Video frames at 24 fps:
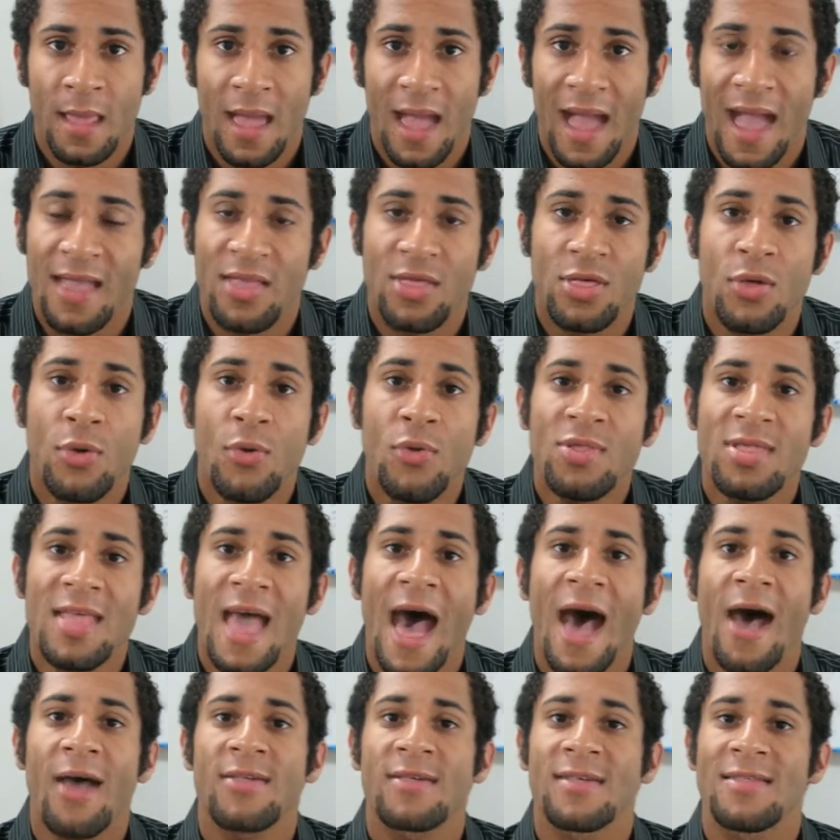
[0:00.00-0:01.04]
In
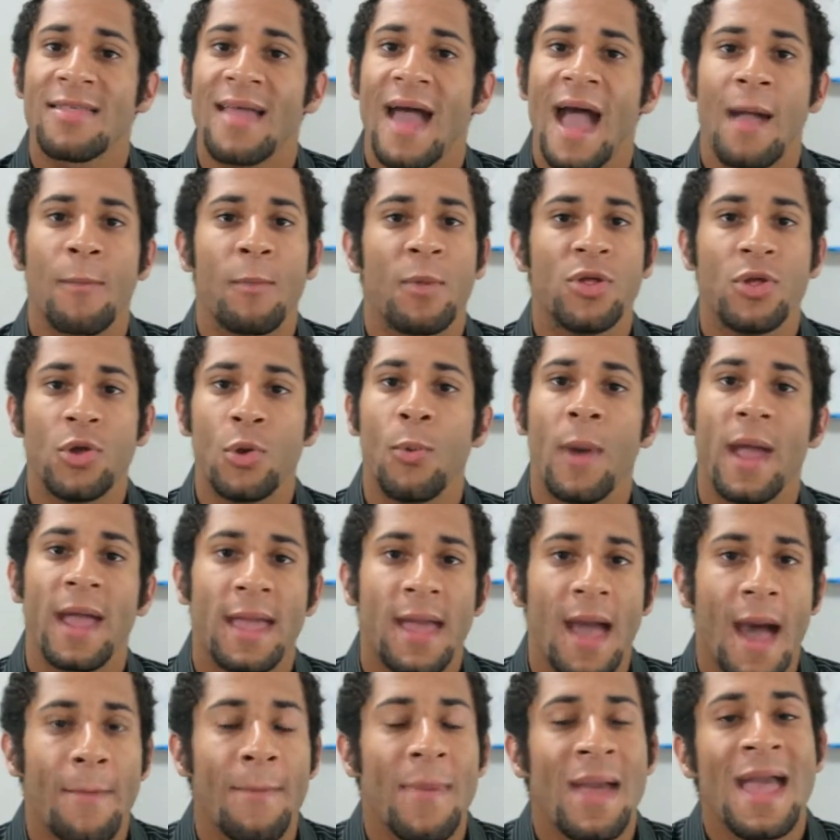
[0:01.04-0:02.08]
2009, when you
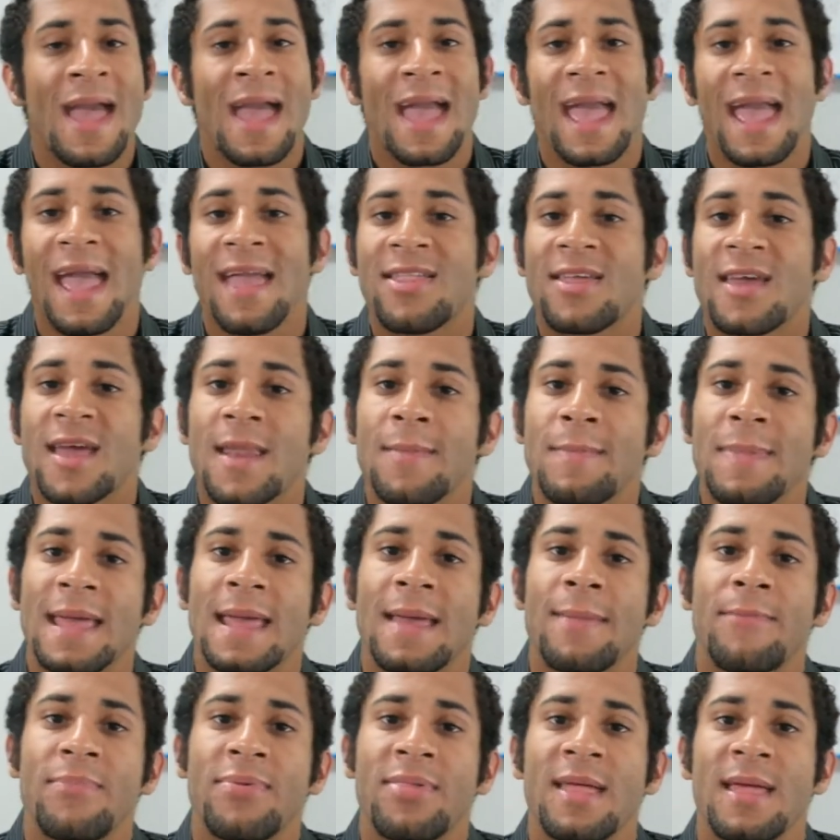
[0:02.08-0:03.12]
wake up, it's going to be
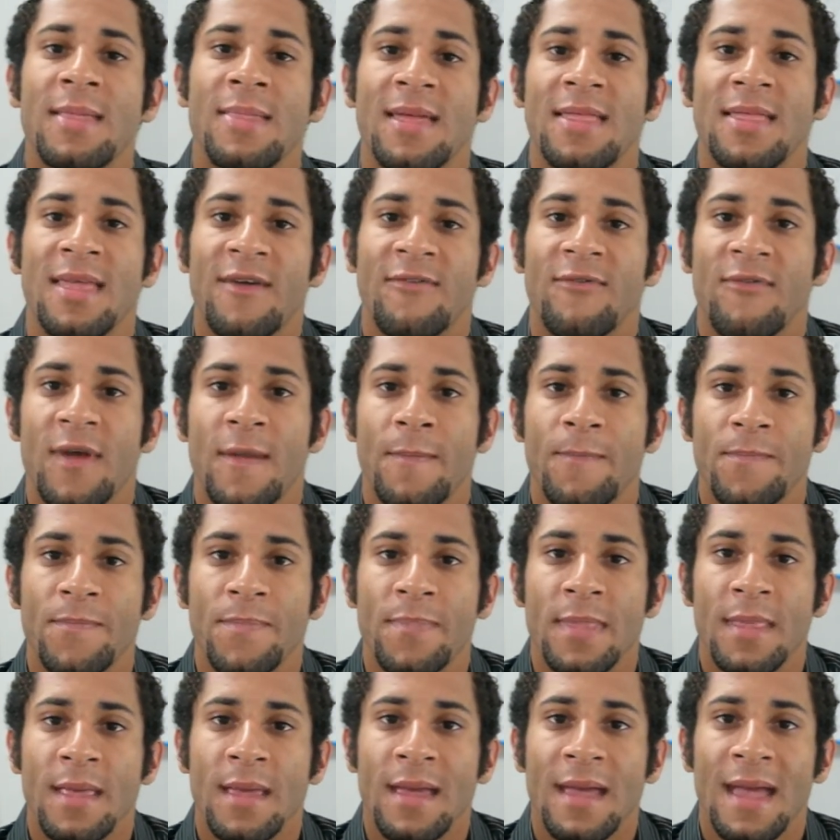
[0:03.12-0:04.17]
completely different.
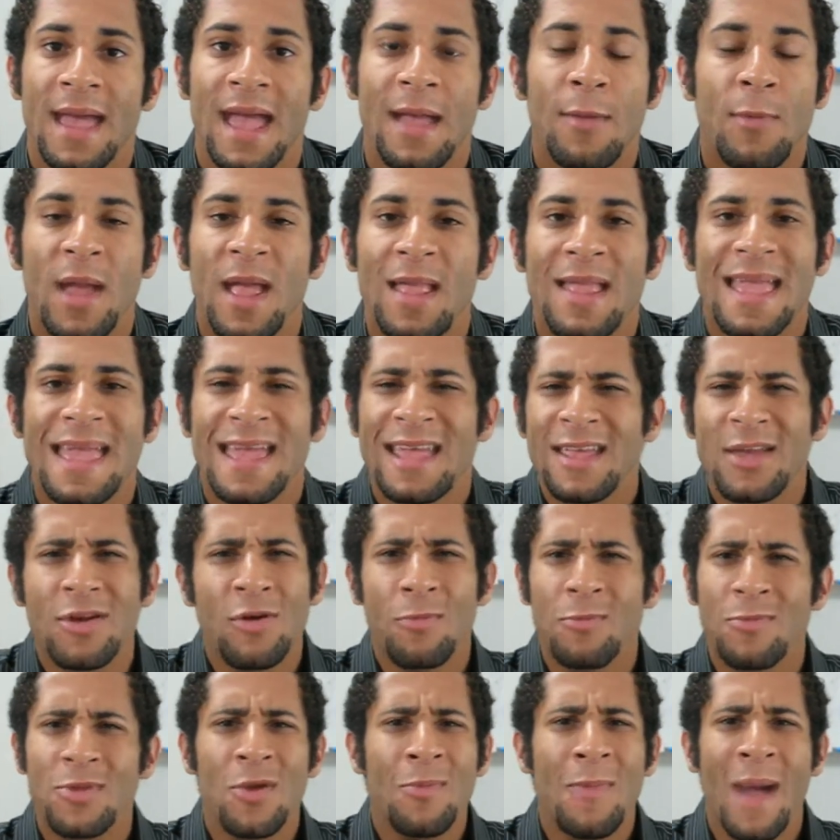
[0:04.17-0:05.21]
And
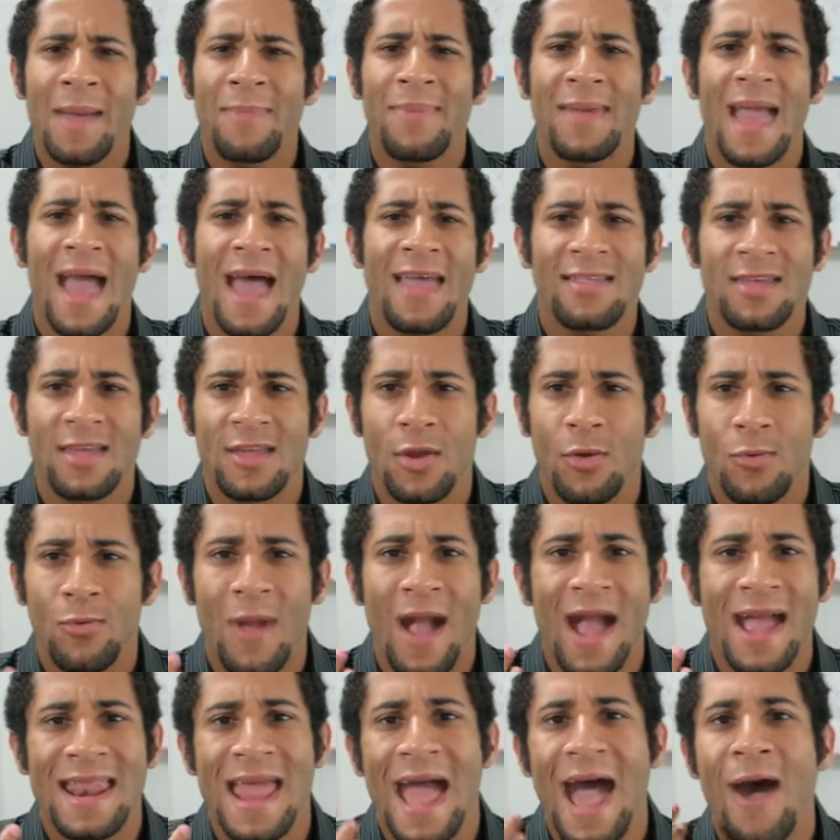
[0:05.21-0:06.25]
you might be asking,
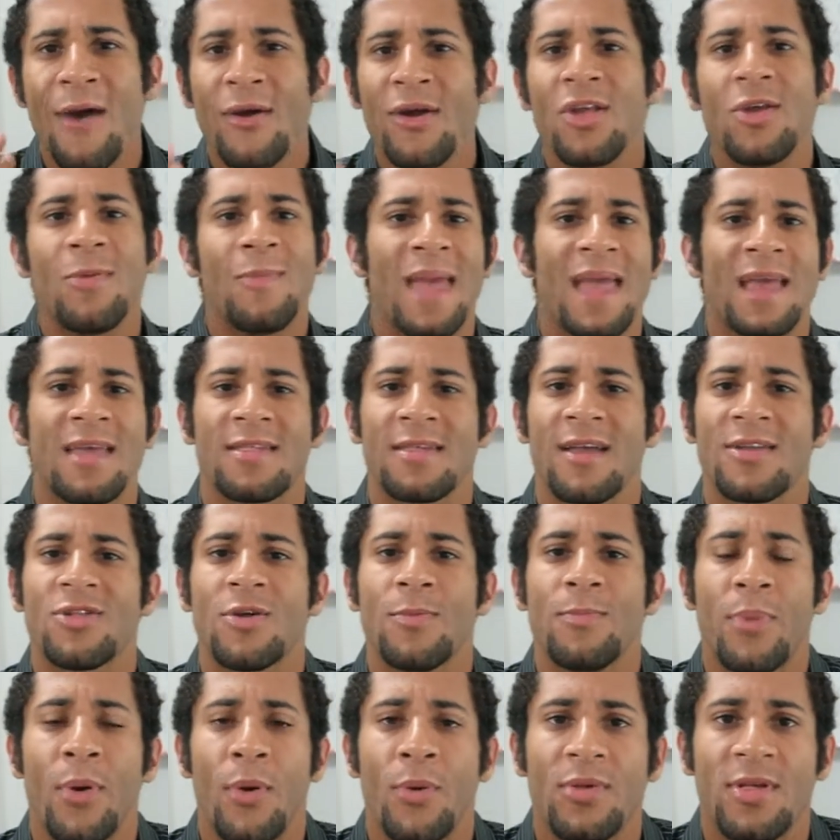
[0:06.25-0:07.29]
Ryan, how can you make
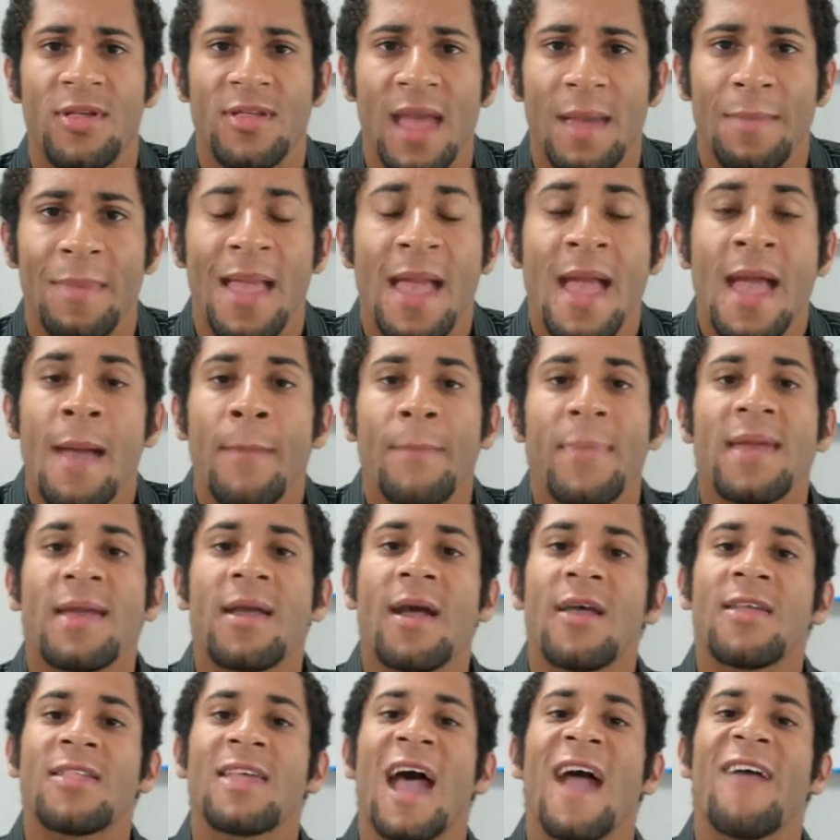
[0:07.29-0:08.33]
such a bold statement?
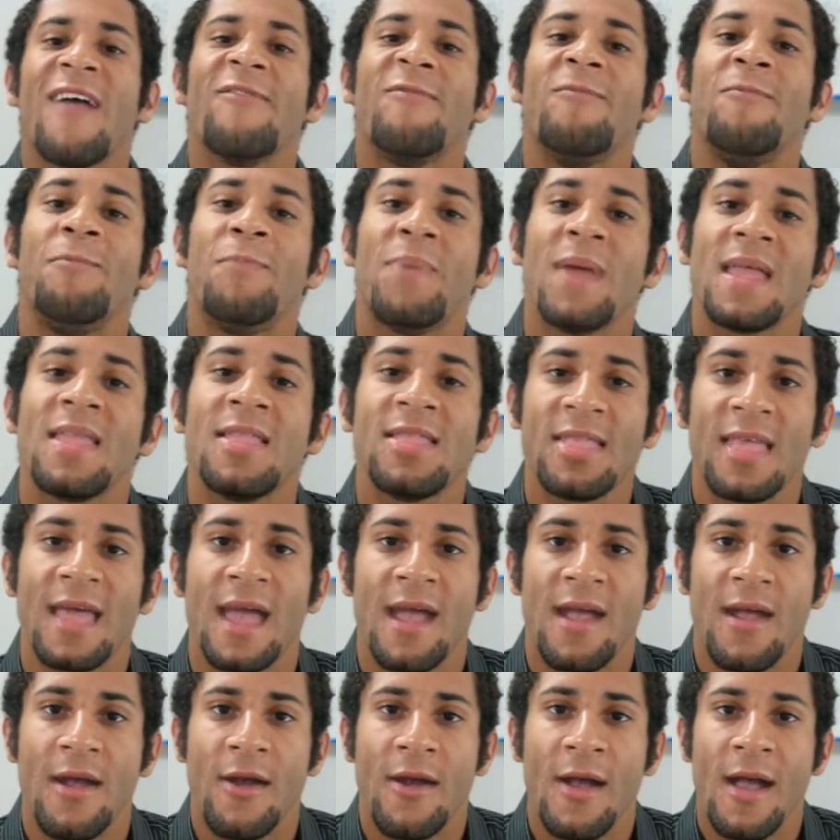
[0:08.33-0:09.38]
Because I've been
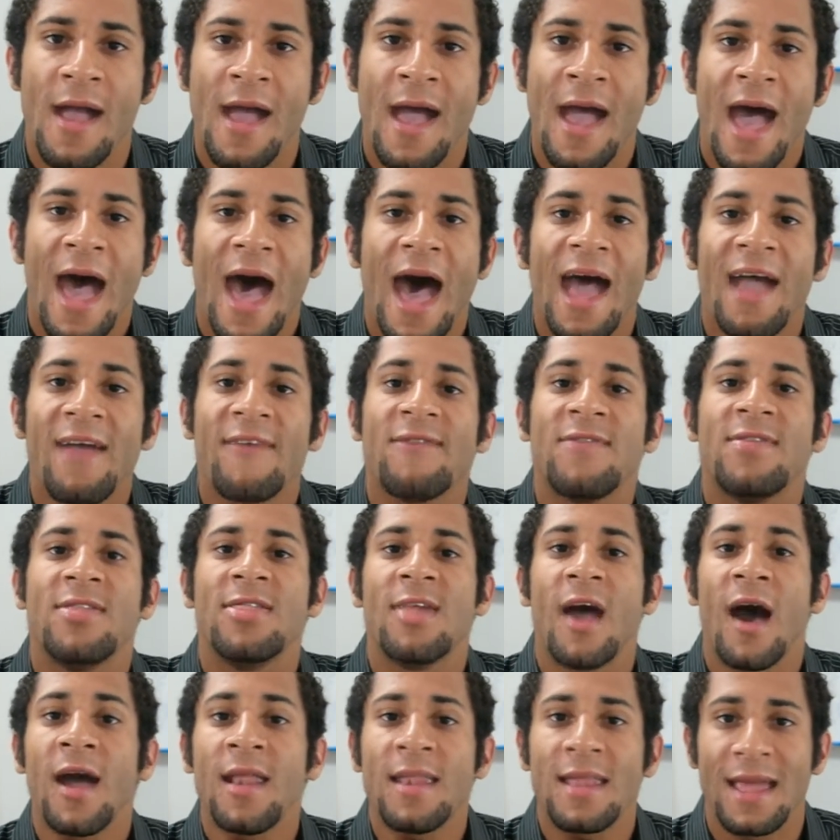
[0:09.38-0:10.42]
there. I've
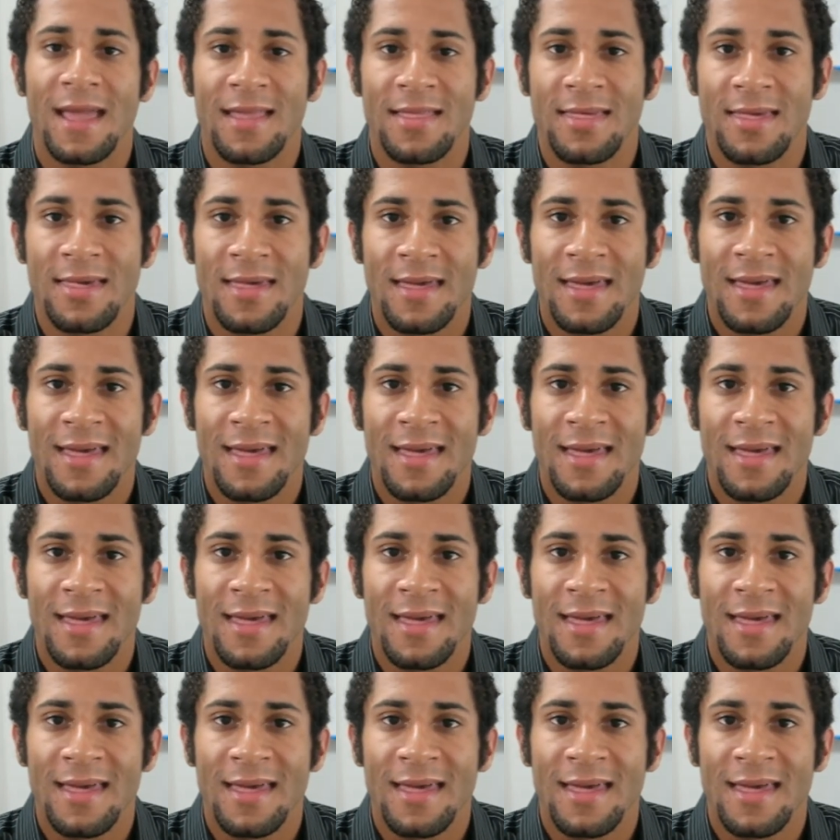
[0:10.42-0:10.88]
done it.